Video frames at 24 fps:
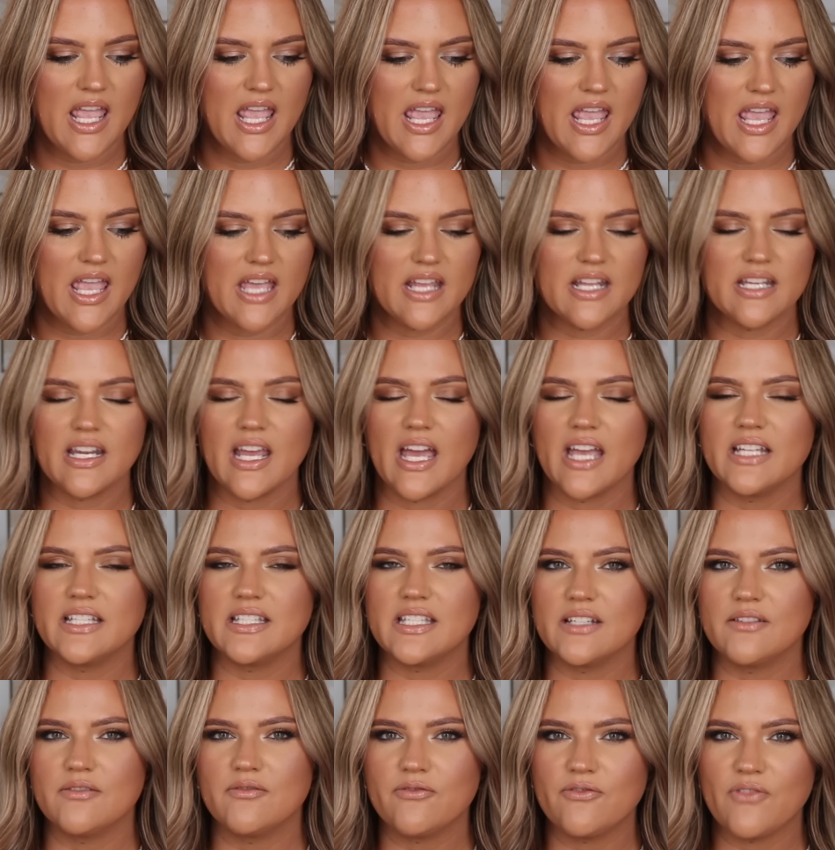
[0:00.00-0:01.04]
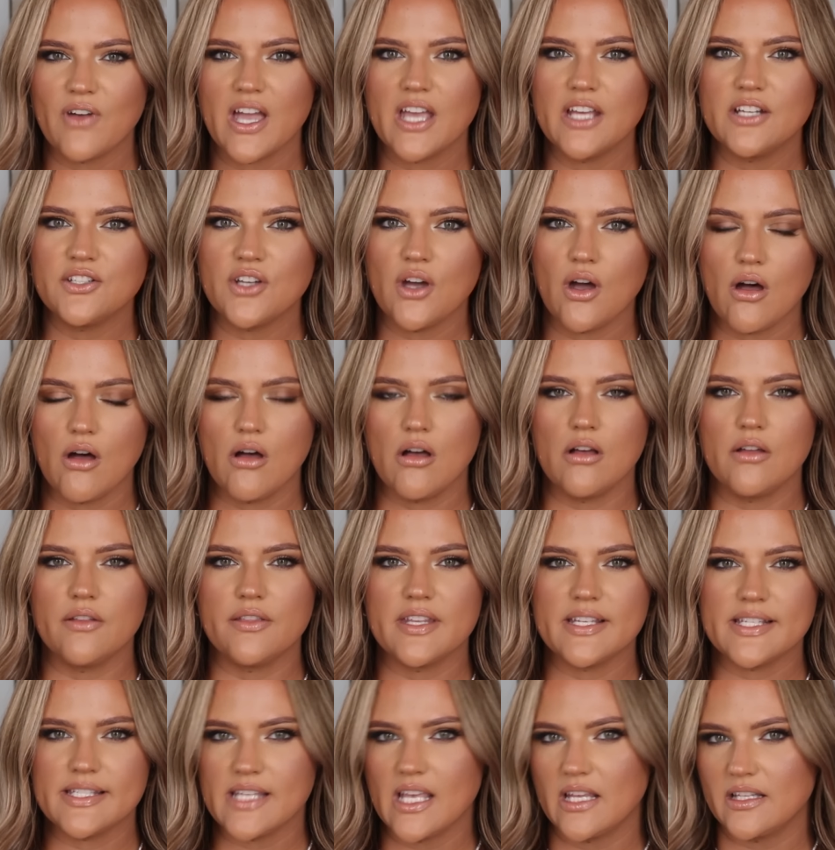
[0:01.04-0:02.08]
And I didn't find all
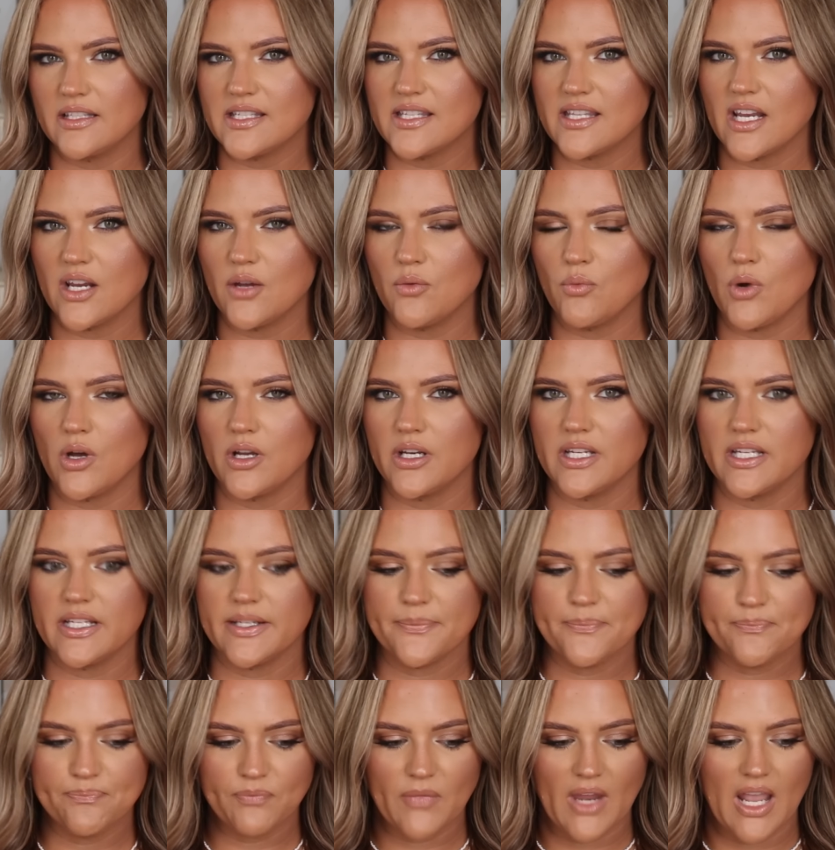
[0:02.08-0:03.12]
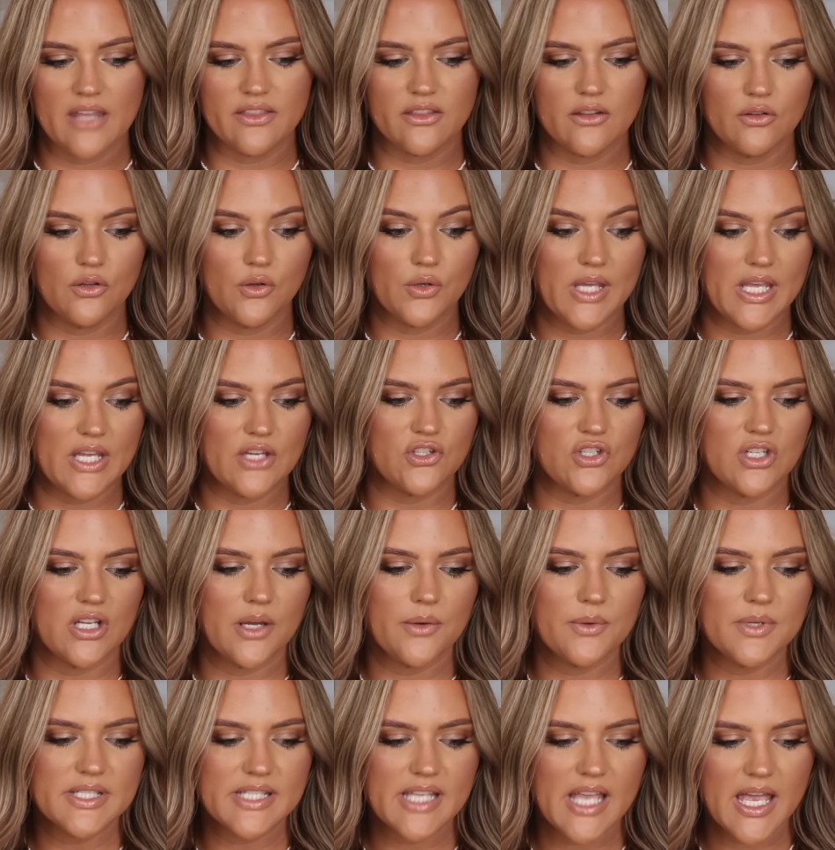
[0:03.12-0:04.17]
the scents that I wanted at the location I
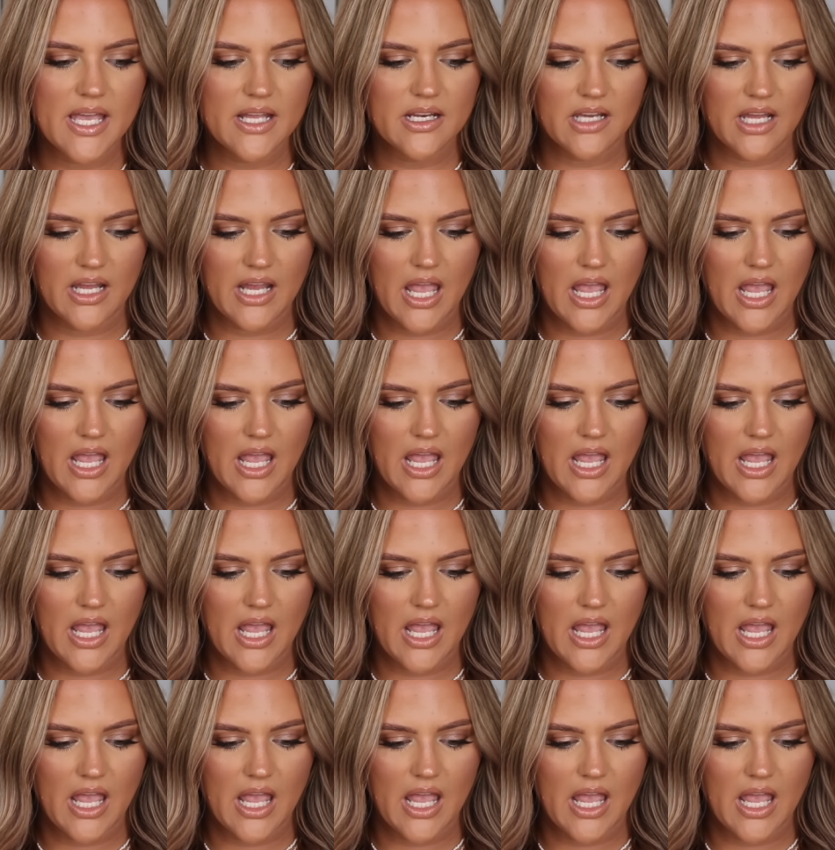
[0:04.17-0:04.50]
was at.